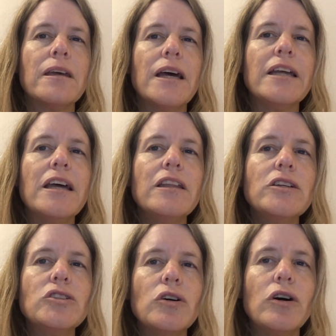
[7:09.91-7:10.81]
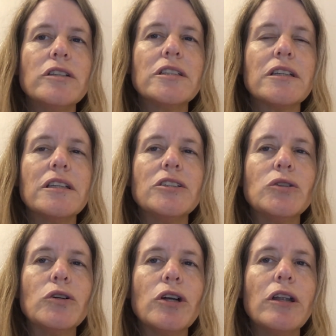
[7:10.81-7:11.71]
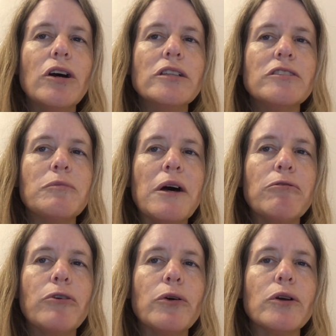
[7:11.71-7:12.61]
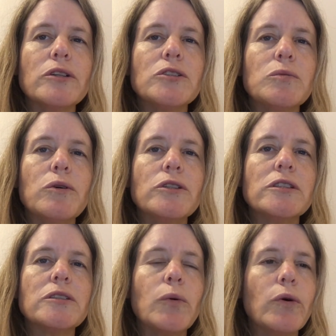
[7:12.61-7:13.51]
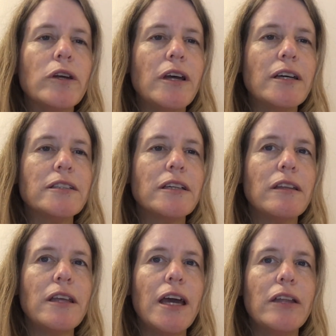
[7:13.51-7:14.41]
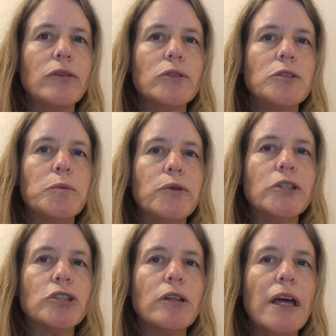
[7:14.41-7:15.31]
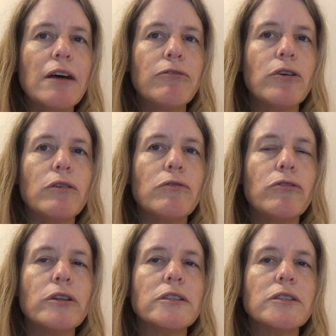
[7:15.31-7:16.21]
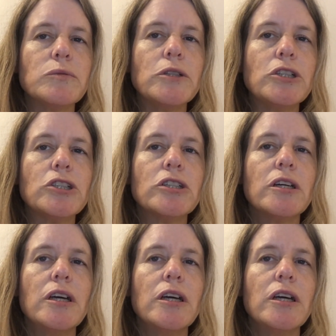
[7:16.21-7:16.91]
Another task that took a lot of my focus was organizing the annual Spiritual Life Conference, which